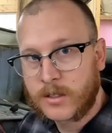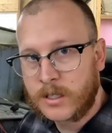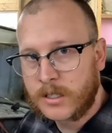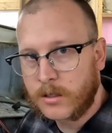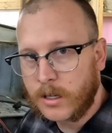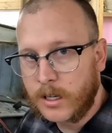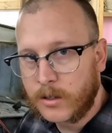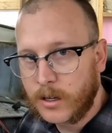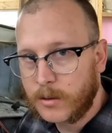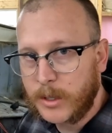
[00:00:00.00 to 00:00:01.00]
So these little
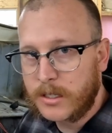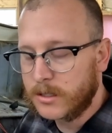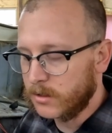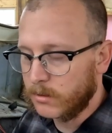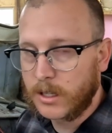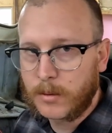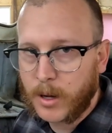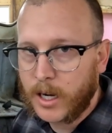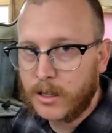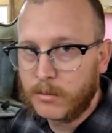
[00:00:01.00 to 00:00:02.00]
heater duct pieces are really a
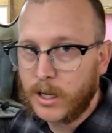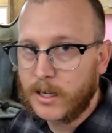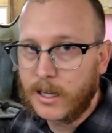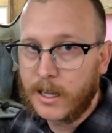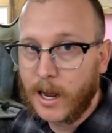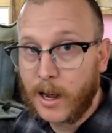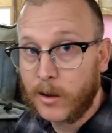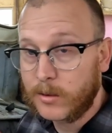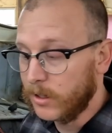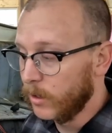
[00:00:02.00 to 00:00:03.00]
pain in the butt to get
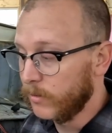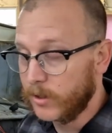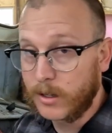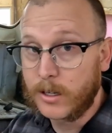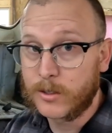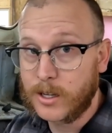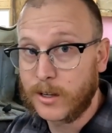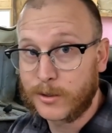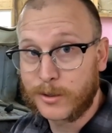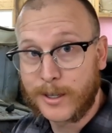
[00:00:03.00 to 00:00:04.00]
out, you know, if your heater
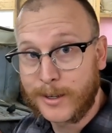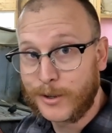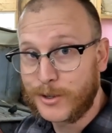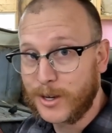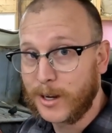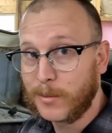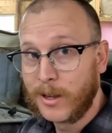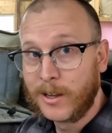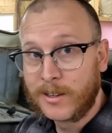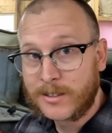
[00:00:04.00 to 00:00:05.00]
channels are in good shape.
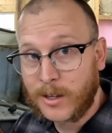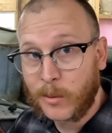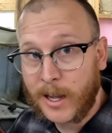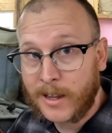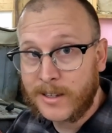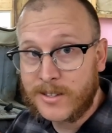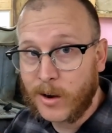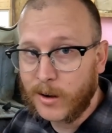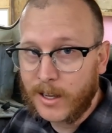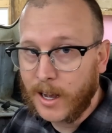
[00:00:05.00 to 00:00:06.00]
So we had these
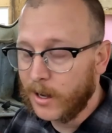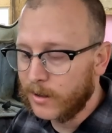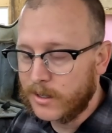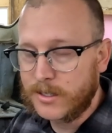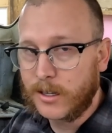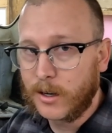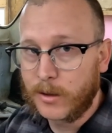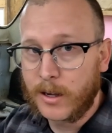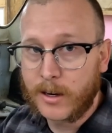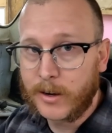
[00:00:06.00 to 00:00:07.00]
already out because, you know,
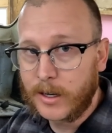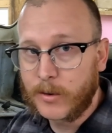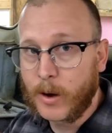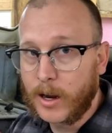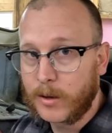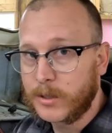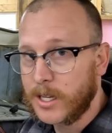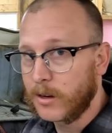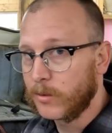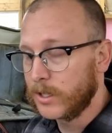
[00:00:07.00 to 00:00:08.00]
the area around it was
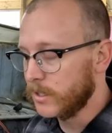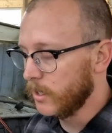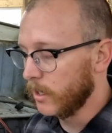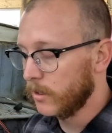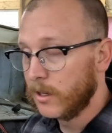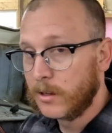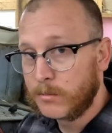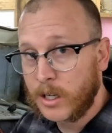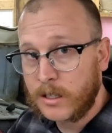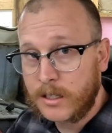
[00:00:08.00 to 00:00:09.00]
kind of rusted out.
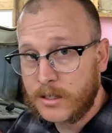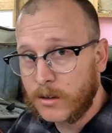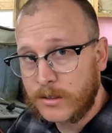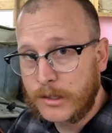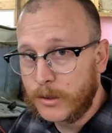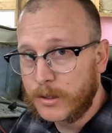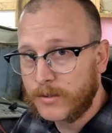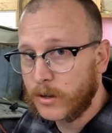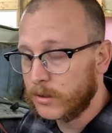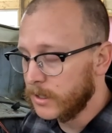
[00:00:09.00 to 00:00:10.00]
But these aren't too
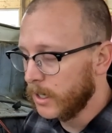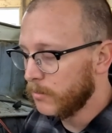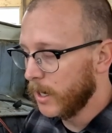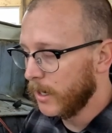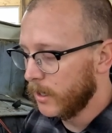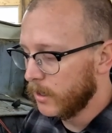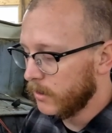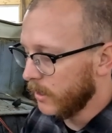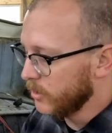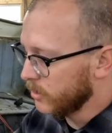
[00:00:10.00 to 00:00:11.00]
difficult to get back in,
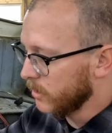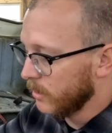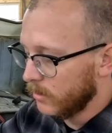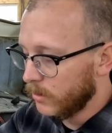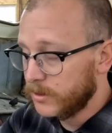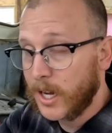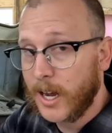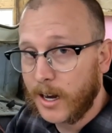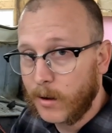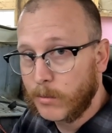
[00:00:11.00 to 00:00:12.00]
and they just get a little
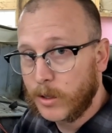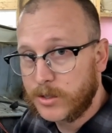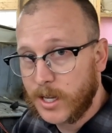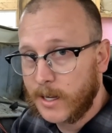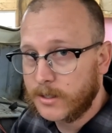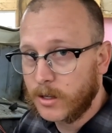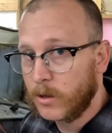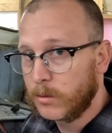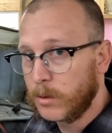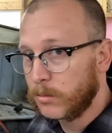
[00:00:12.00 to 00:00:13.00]
tack on both sides to
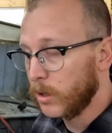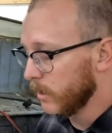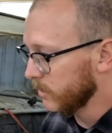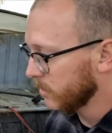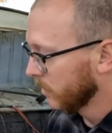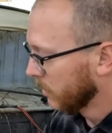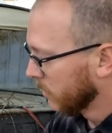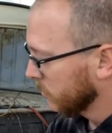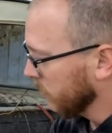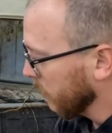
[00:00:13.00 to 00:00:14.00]
hold them in place.
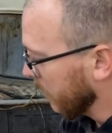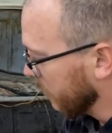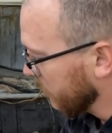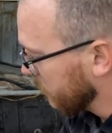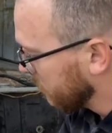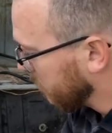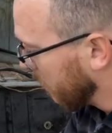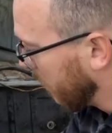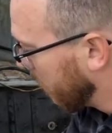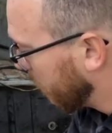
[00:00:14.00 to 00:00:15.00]
So you kind of just
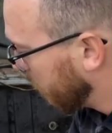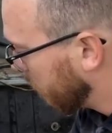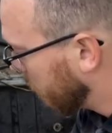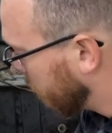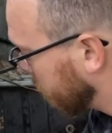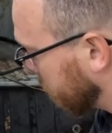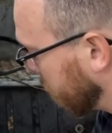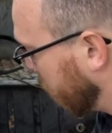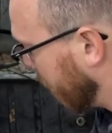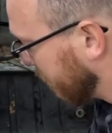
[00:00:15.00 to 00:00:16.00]
slide it onto
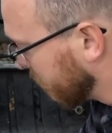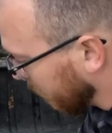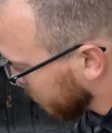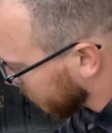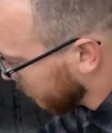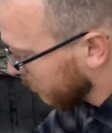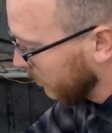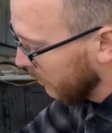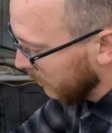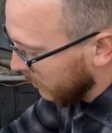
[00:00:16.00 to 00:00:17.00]
the back section
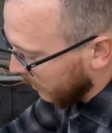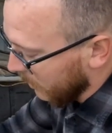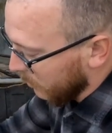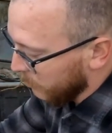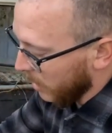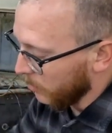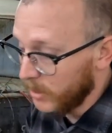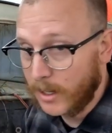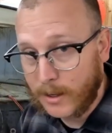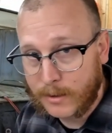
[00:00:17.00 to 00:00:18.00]
and then pop
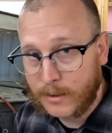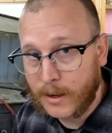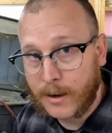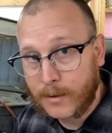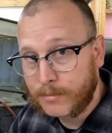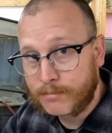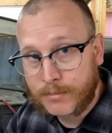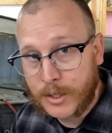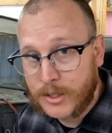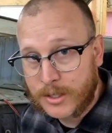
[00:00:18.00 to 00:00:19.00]
it down in there,
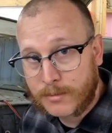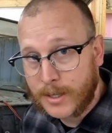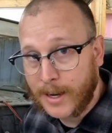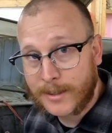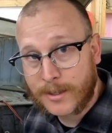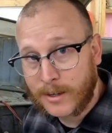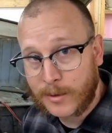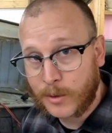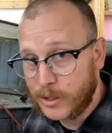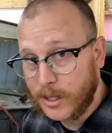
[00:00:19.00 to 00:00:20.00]
put you some tacks on
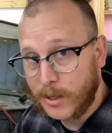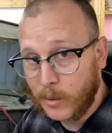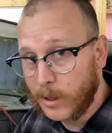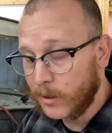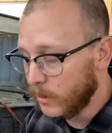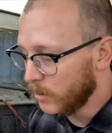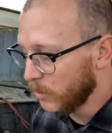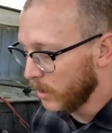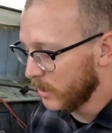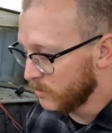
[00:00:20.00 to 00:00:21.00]
it once you get it wiggled into
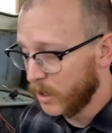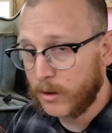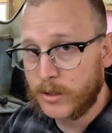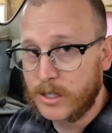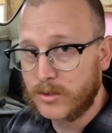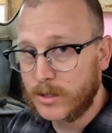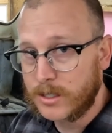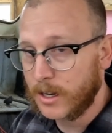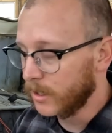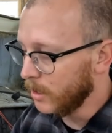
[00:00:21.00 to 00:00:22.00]
place. My rotisserie
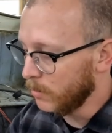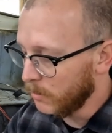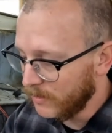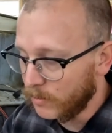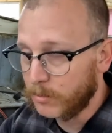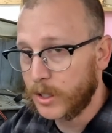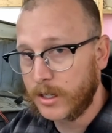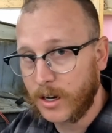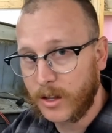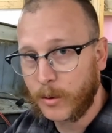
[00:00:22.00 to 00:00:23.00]
is kind of keeping me from
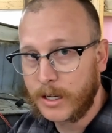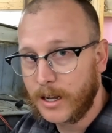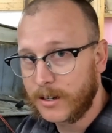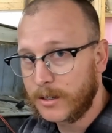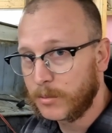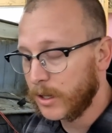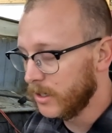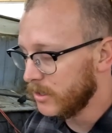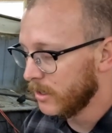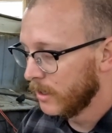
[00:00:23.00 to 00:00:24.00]
putting it all the way down into
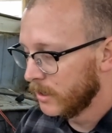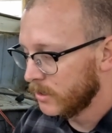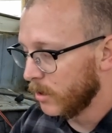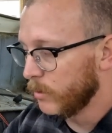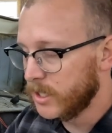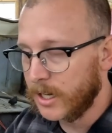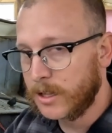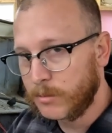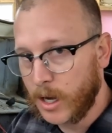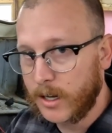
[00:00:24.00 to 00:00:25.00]
place. So once I
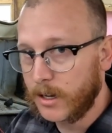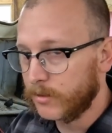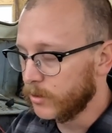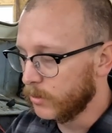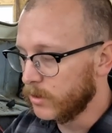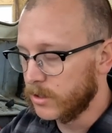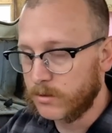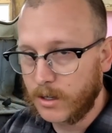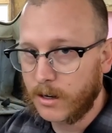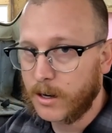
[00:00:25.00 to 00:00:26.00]
get the body off the
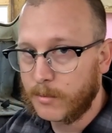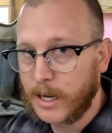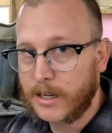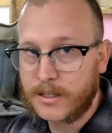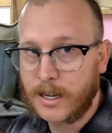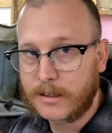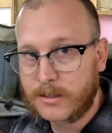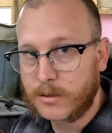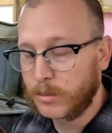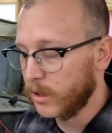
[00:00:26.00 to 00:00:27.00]
rotisserie, I'll come back and tack
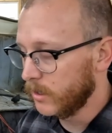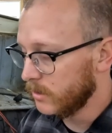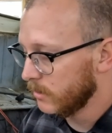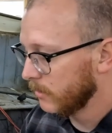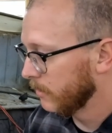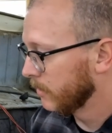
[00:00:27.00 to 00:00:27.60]
this in place.